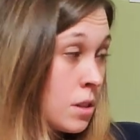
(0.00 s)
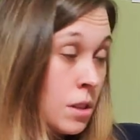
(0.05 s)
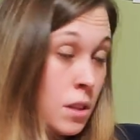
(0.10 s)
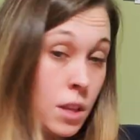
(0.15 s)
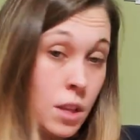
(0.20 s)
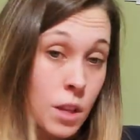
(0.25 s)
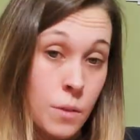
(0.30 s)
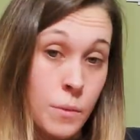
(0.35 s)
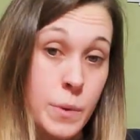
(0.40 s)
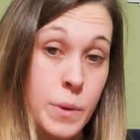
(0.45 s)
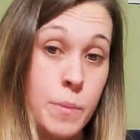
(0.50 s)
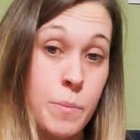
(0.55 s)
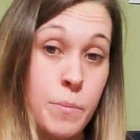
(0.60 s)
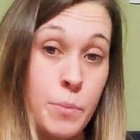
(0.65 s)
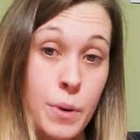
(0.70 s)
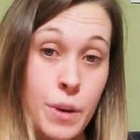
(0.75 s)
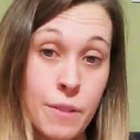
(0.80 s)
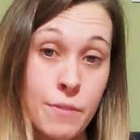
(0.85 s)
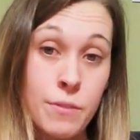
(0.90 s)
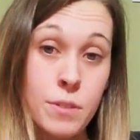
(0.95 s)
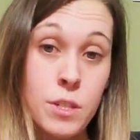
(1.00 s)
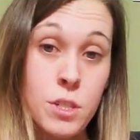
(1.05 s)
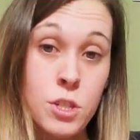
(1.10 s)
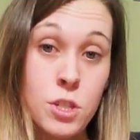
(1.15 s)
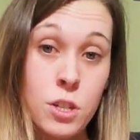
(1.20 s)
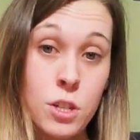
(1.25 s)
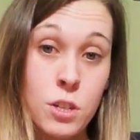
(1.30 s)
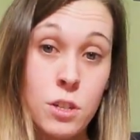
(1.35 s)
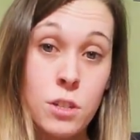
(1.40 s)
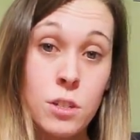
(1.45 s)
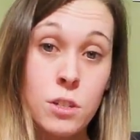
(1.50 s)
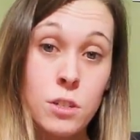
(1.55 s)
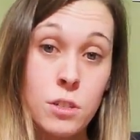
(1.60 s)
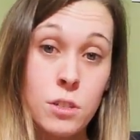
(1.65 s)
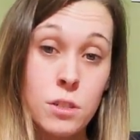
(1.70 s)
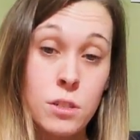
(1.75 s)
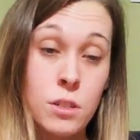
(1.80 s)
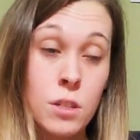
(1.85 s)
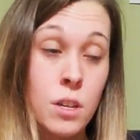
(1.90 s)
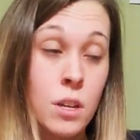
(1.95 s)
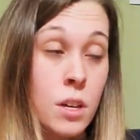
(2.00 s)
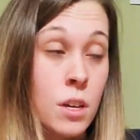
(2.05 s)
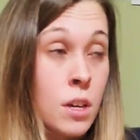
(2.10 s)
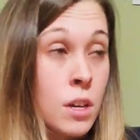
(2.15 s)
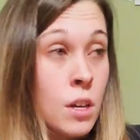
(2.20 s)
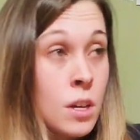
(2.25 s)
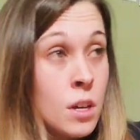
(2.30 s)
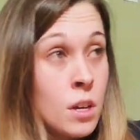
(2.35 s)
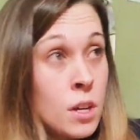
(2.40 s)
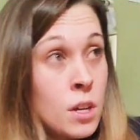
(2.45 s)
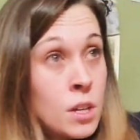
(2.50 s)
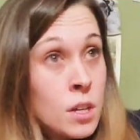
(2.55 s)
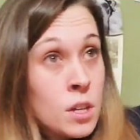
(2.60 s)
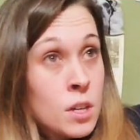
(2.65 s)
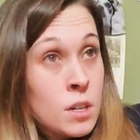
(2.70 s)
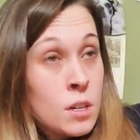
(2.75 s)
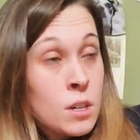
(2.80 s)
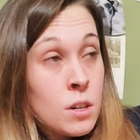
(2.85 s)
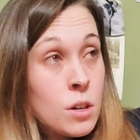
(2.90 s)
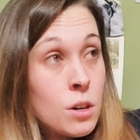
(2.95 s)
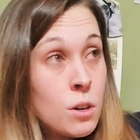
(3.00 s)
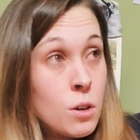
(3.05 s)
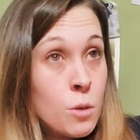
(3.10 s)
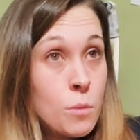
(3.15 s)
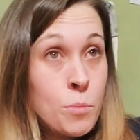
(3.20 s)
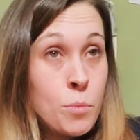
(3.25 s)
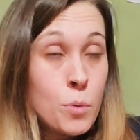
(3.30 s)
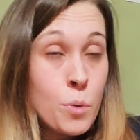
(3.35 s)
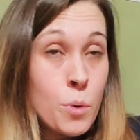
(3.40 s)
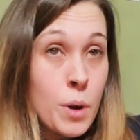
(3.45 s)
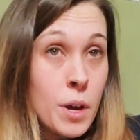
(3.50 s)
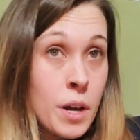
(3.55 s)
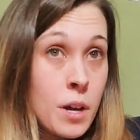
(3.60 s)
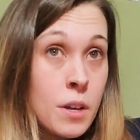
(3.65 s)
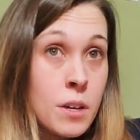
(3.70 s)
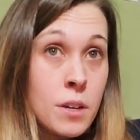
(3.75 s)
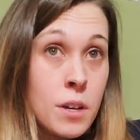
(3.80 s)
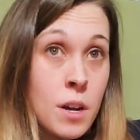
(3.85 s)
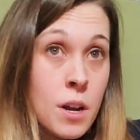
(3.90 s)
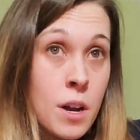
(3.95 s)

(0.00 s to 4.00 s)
Like, we pray for each other. Oh boy.